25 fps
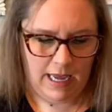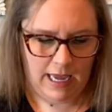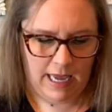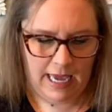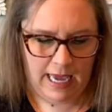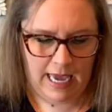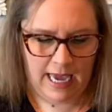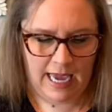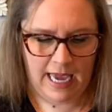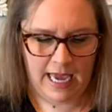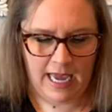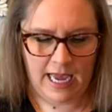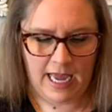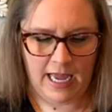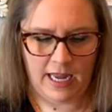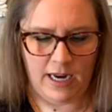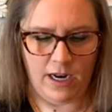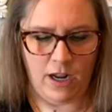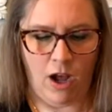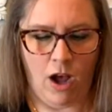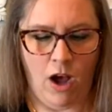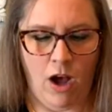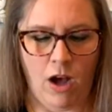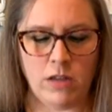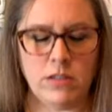And
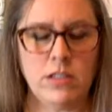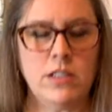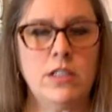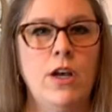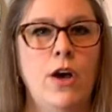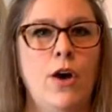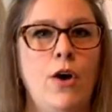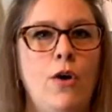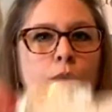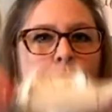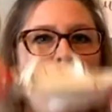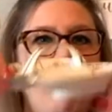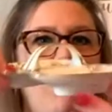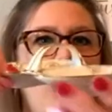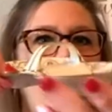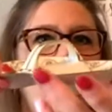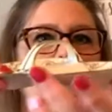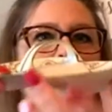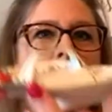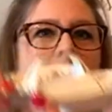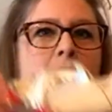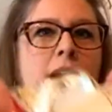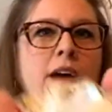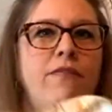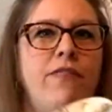also four and
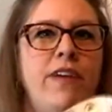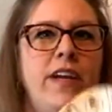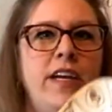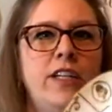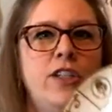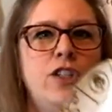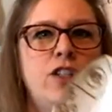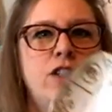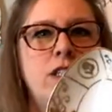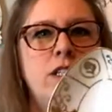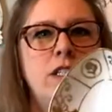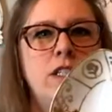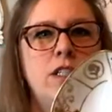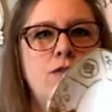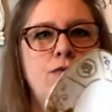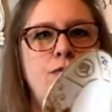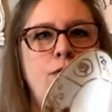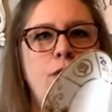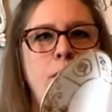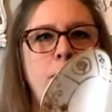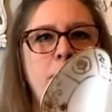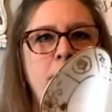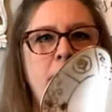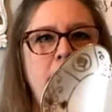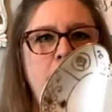a half inches
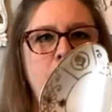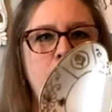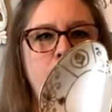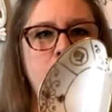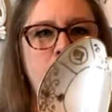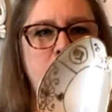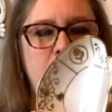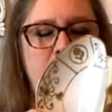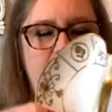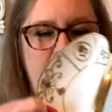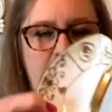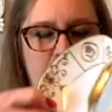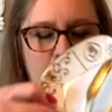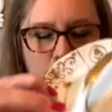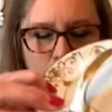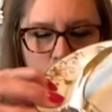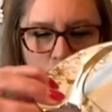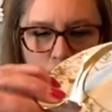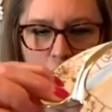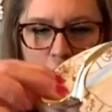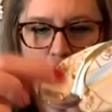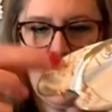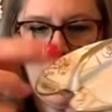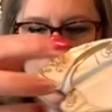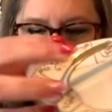from here to here.
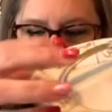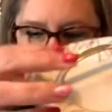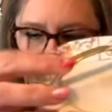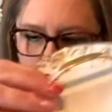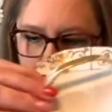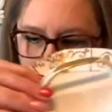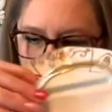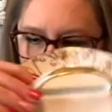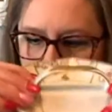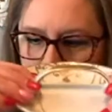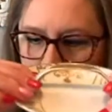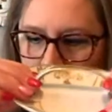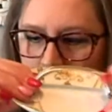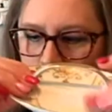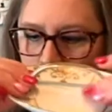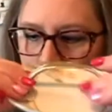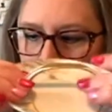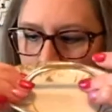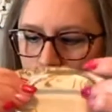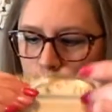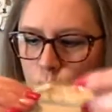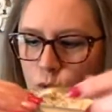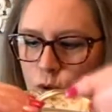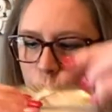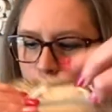So this
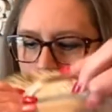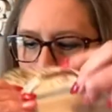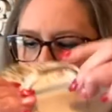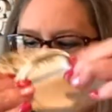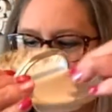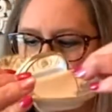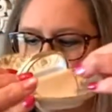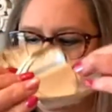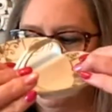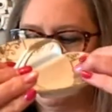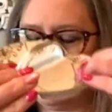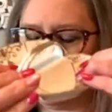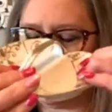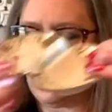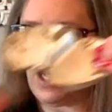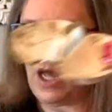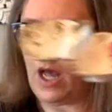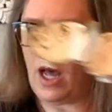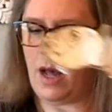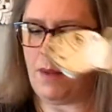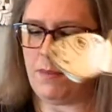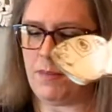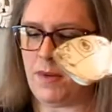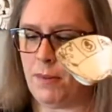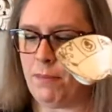little gold
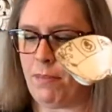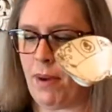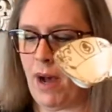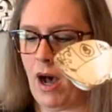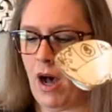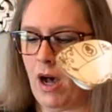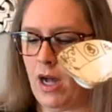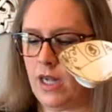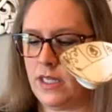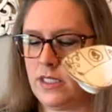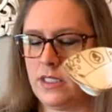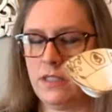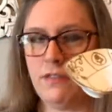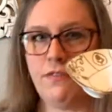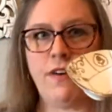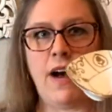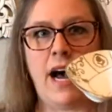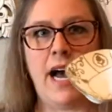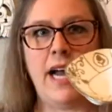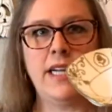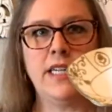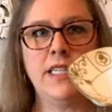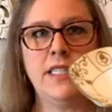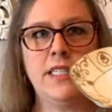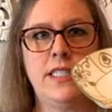um, Nippon
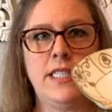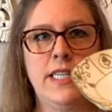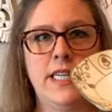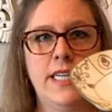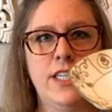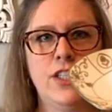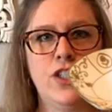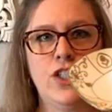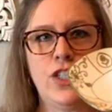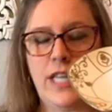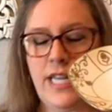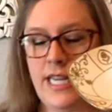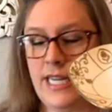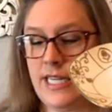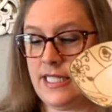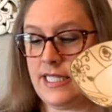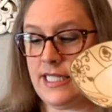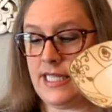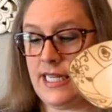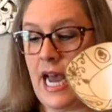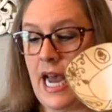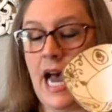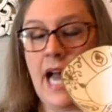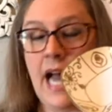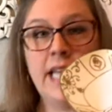divided dish is
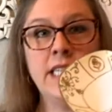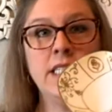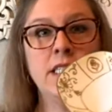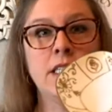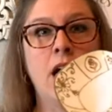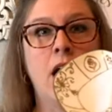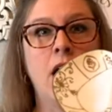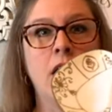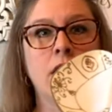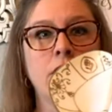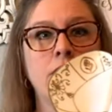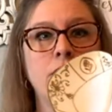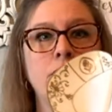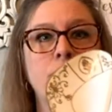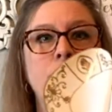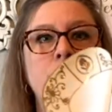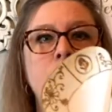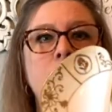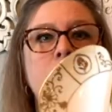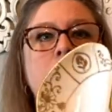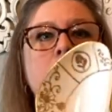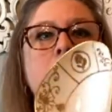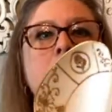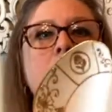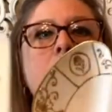$9
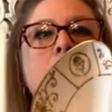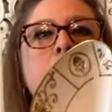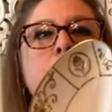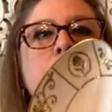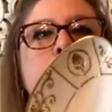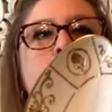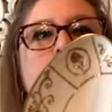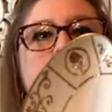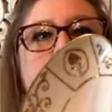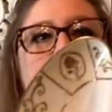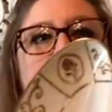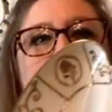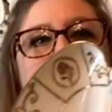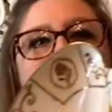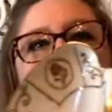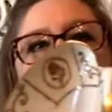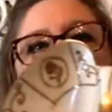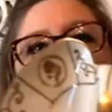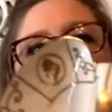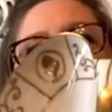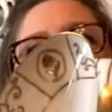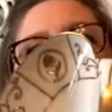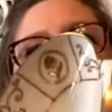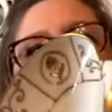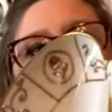number
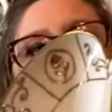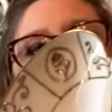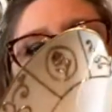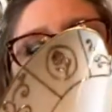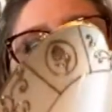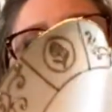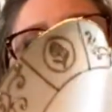five.